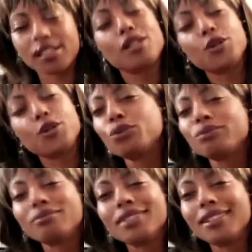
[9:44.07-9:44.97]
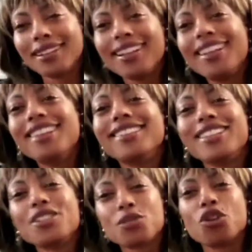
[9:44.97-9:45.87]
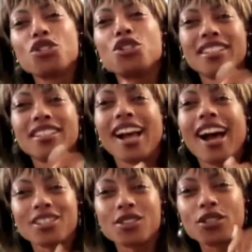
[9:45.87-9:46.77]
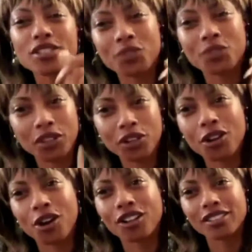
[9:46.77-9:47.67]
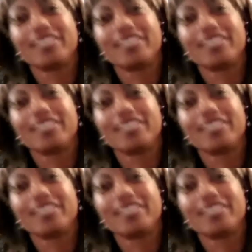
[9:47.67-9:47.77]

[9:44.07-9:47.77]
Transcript: So they just want you to die as long as it's for their cause.